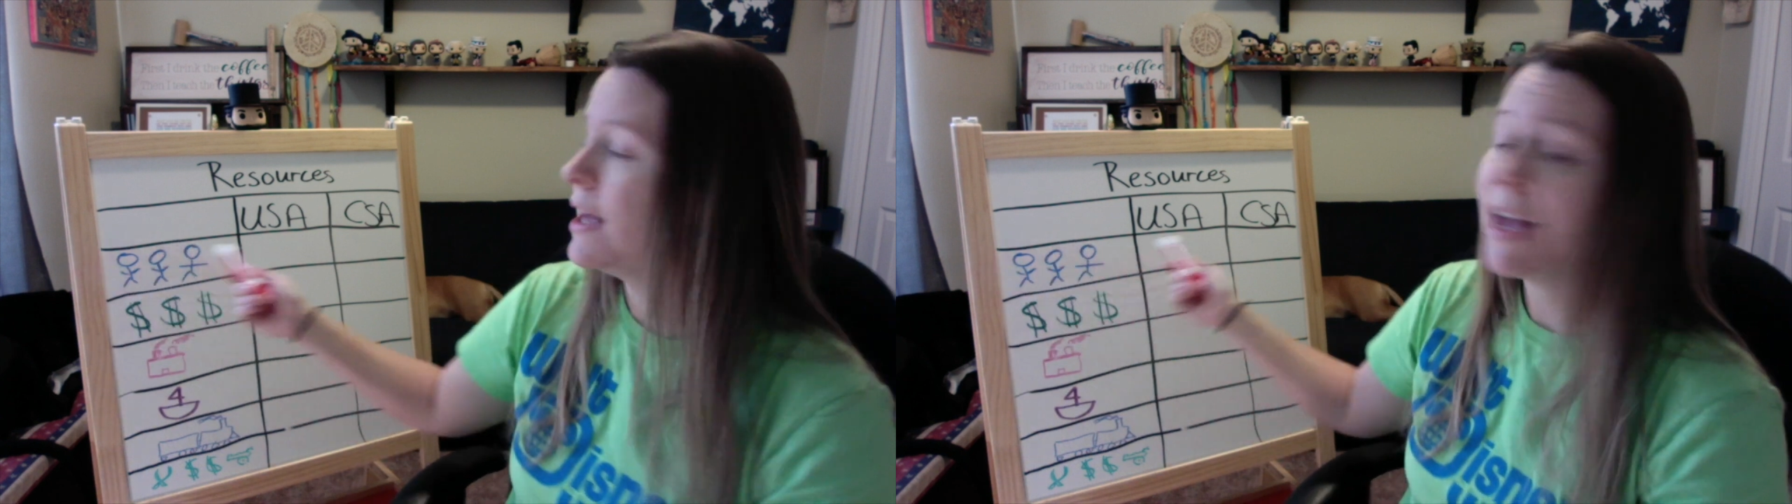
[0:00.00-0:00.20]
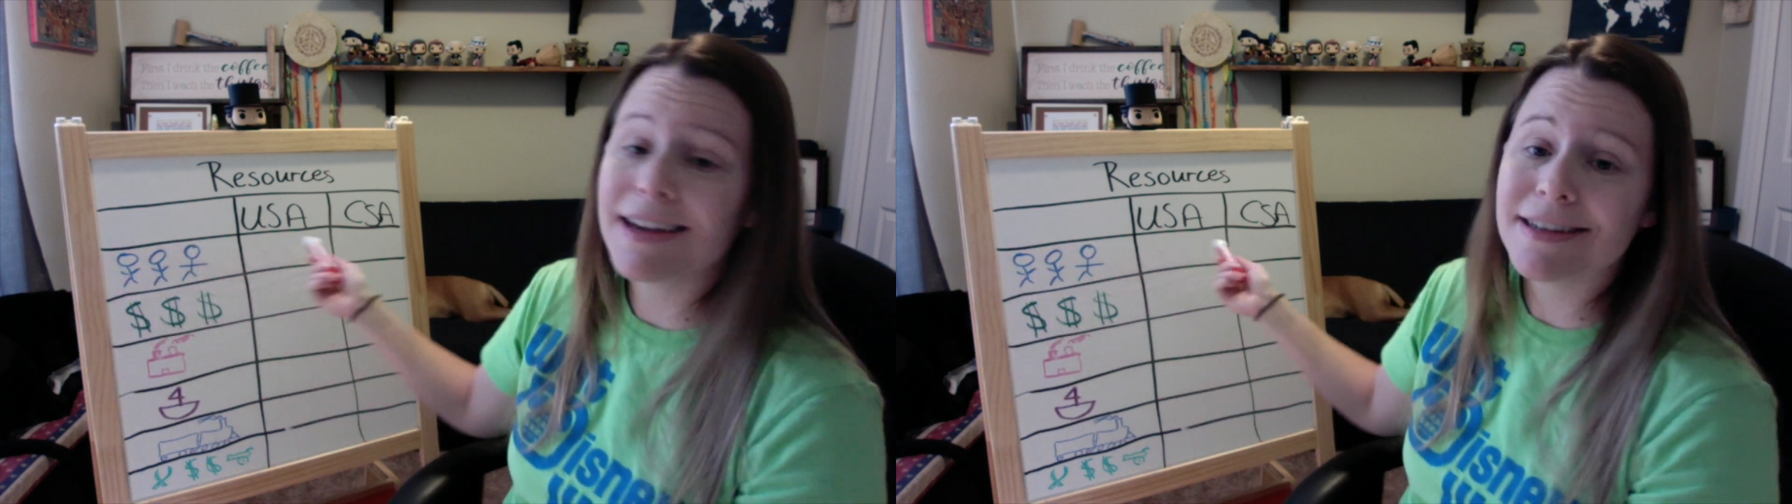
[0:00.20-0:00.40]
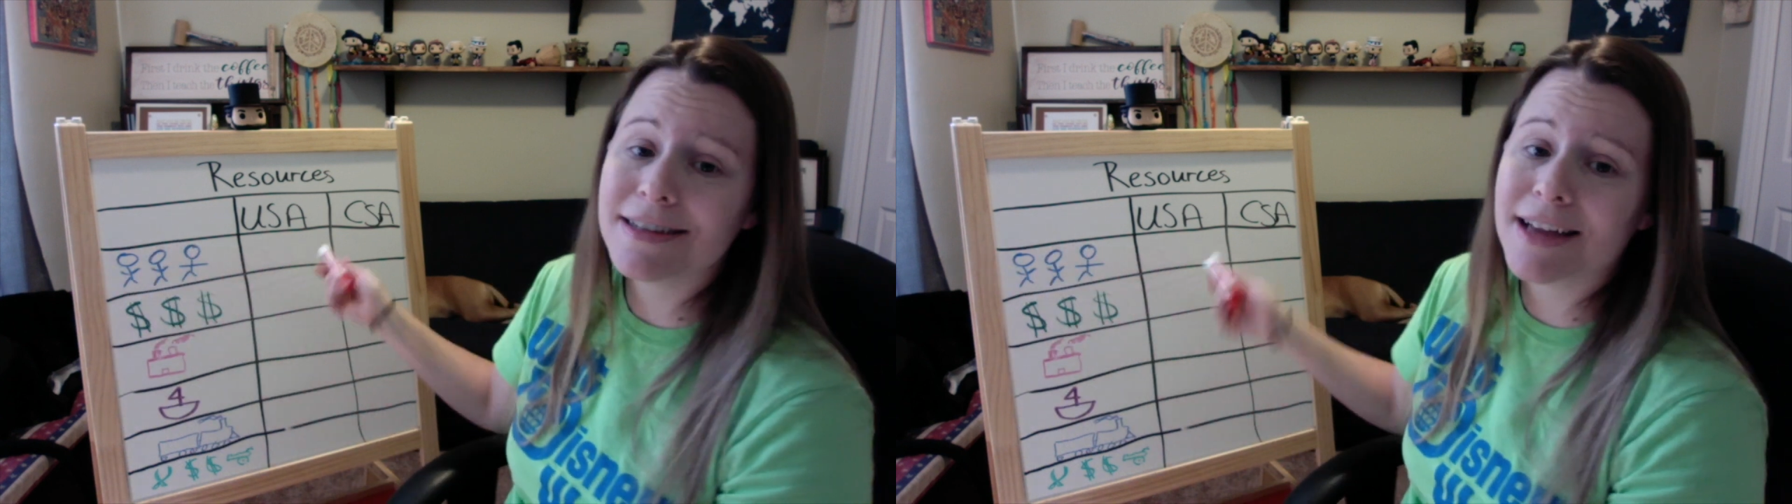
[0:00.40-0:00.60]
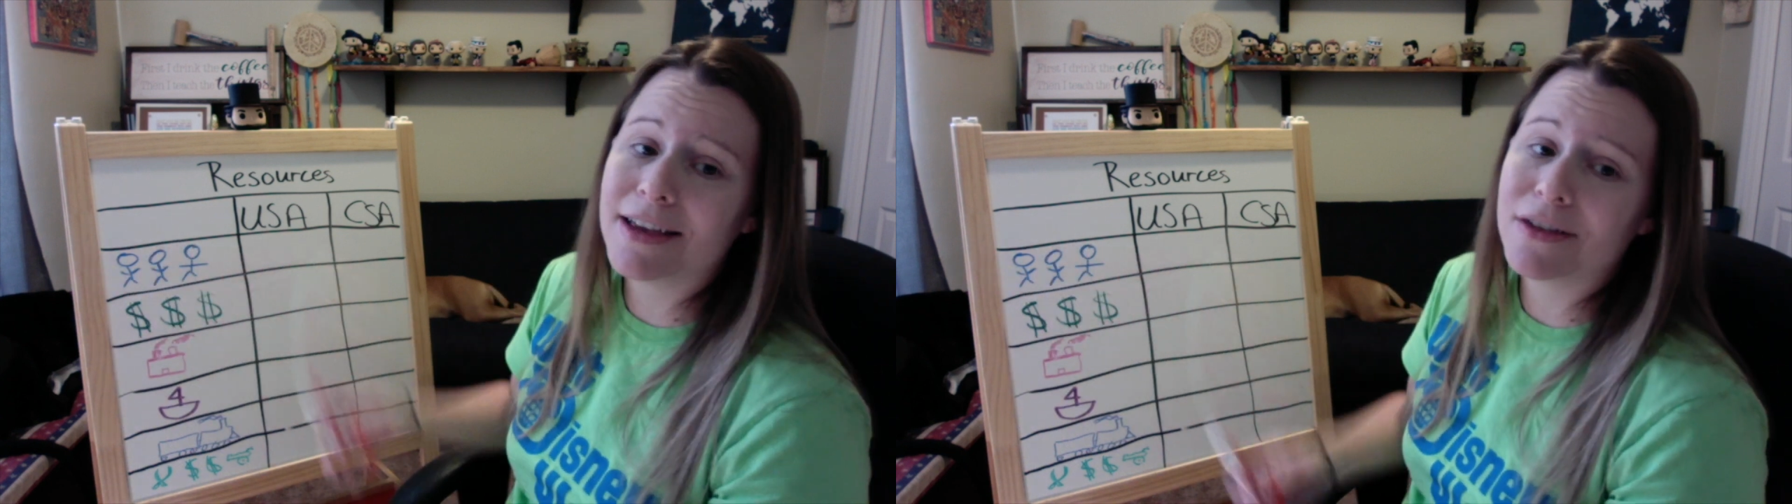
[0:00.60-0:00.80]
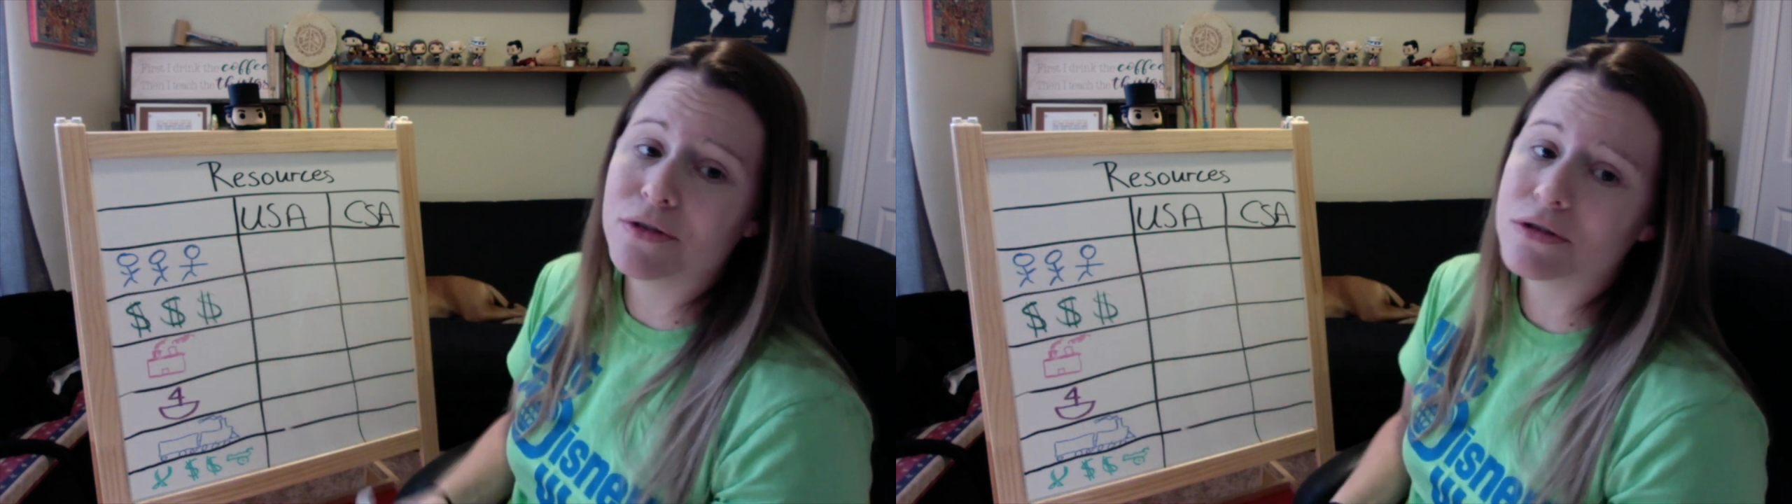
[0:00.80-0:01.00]
handy dandy
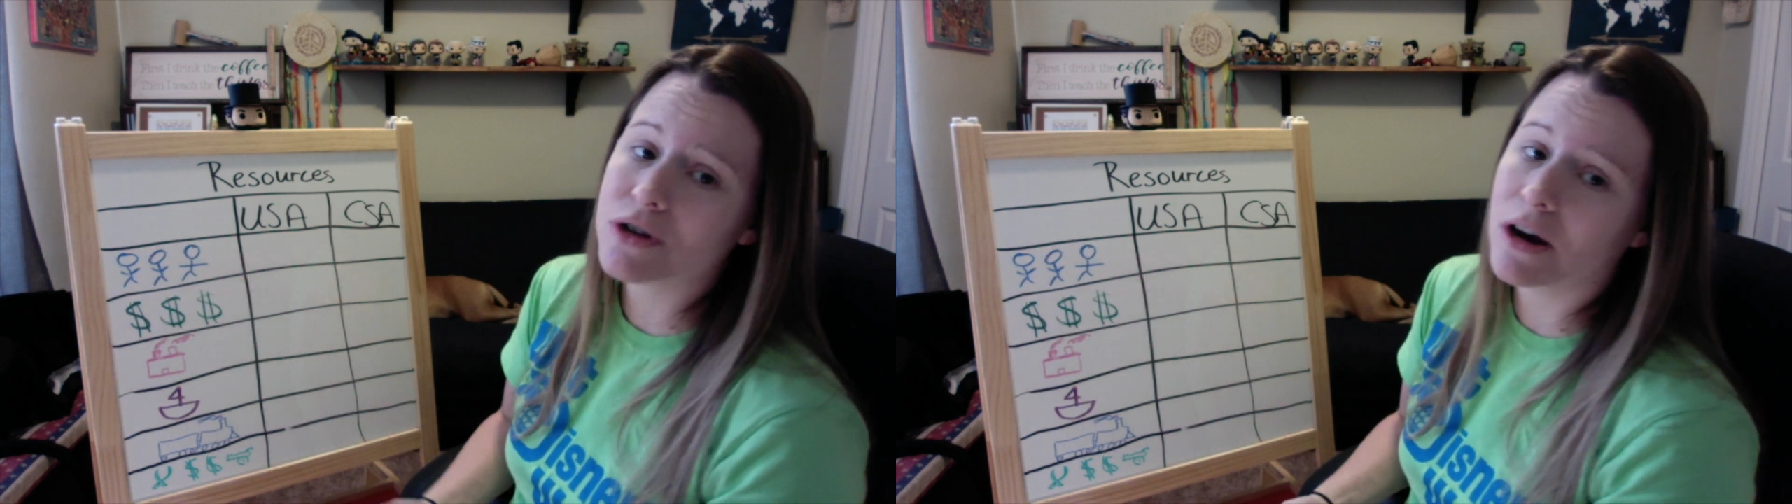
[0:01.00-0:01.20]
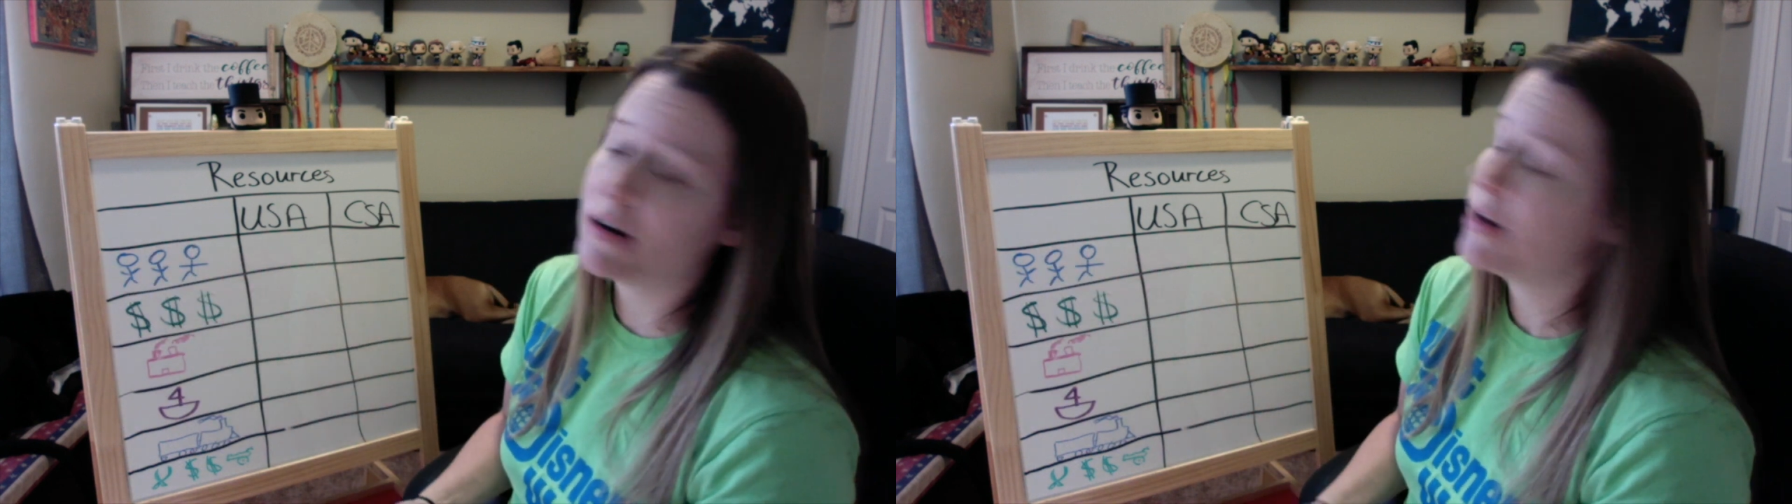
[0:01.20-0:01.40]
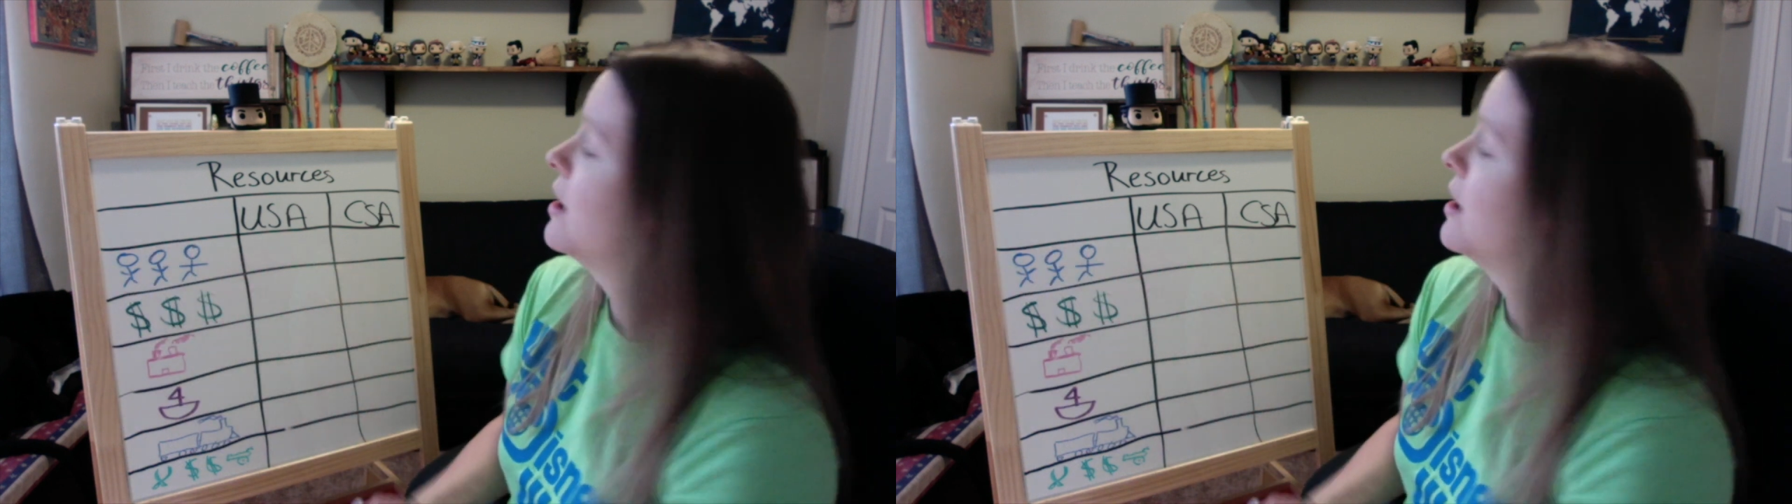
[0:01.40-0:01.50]
little chart,